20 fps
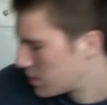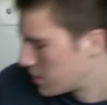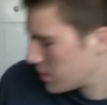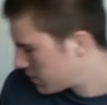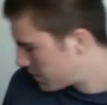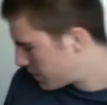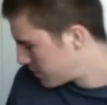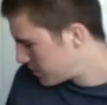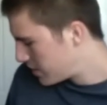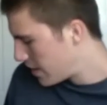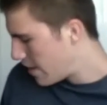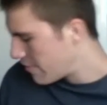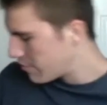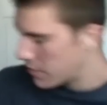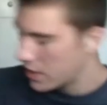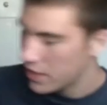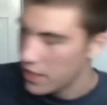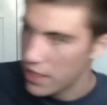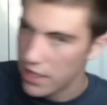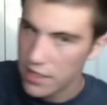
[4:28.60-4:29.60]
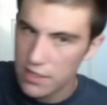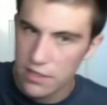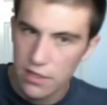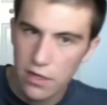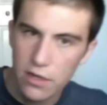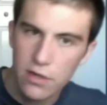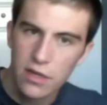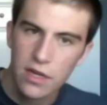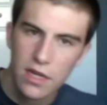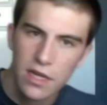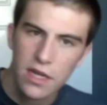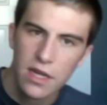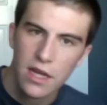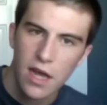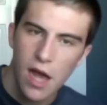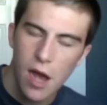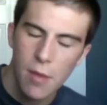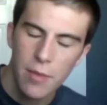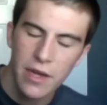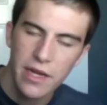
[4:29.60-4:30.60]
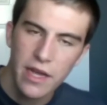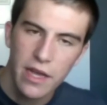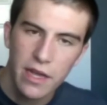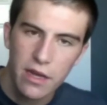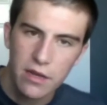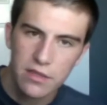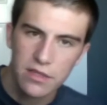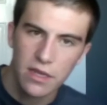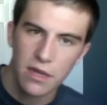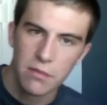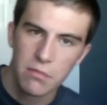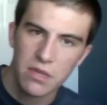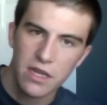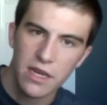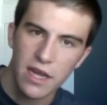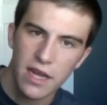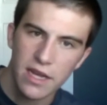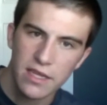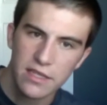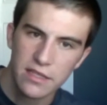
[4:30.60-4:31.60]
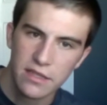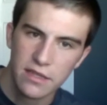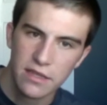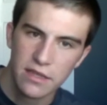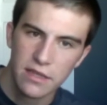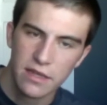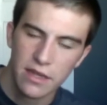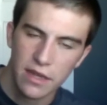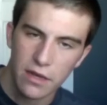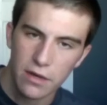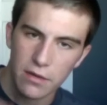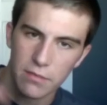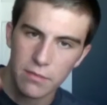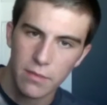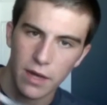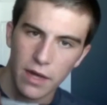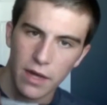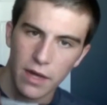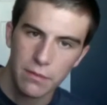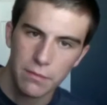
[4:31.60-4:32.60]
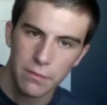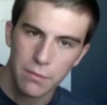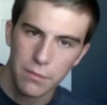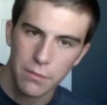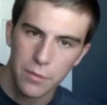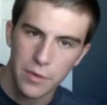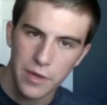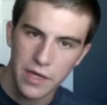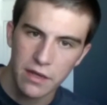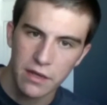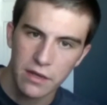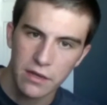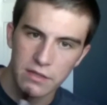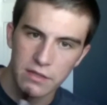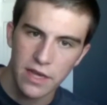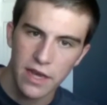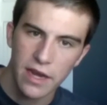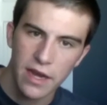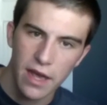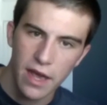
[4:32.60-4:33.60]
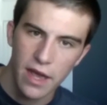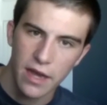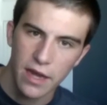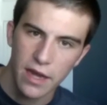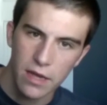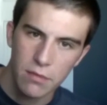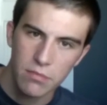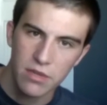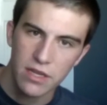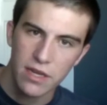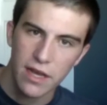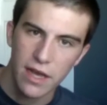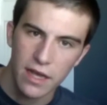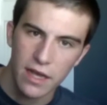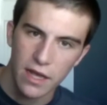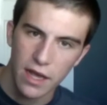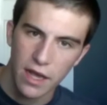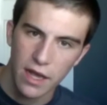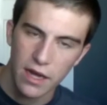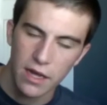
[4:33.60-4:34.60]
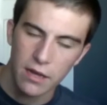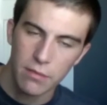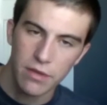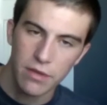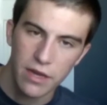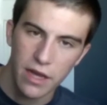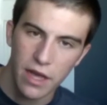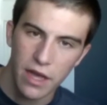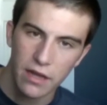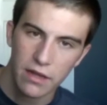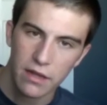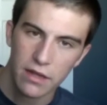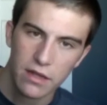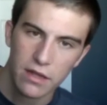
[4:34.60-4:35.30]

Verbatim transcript: the first half of my day. So how my day goes on B days and go, my week goes A, to A day, B day, A day, B day,